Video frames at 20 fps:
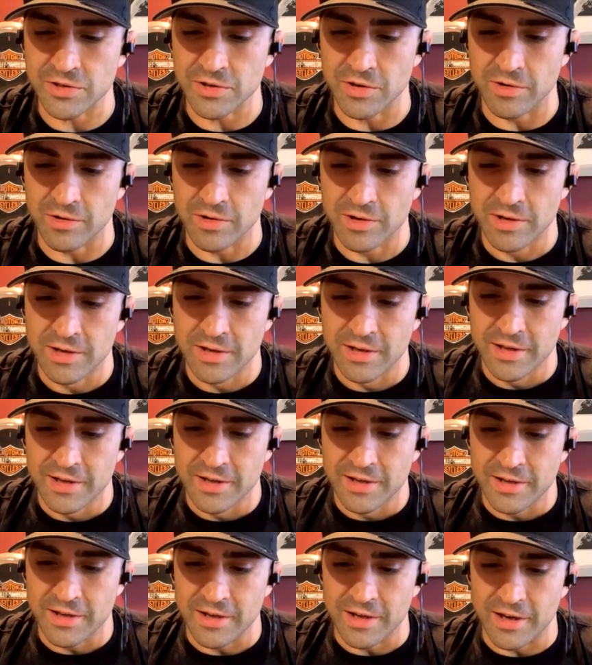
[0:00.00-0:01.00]
So
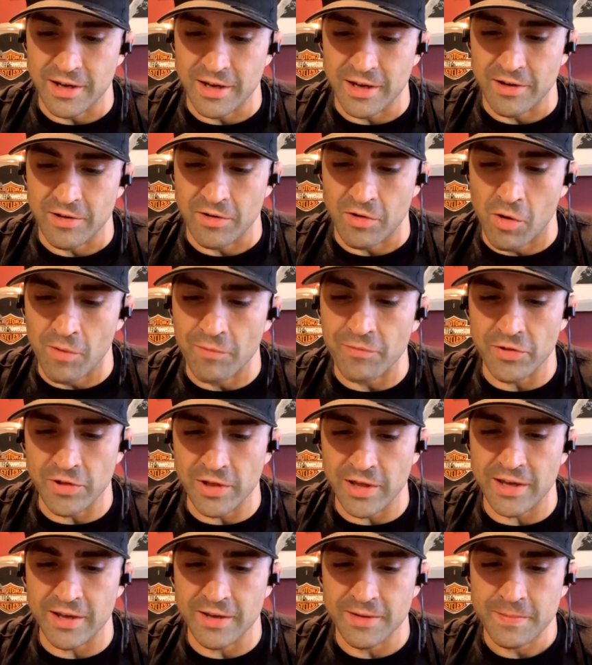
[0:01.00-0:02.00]

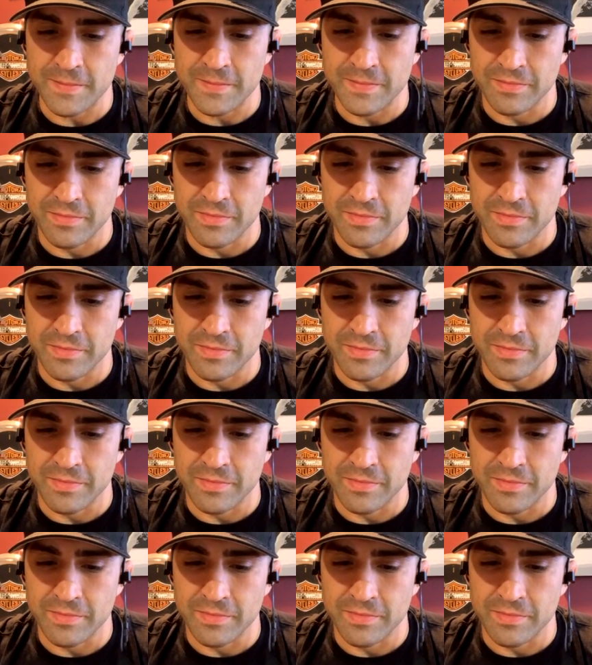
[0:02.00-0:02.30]
hopefully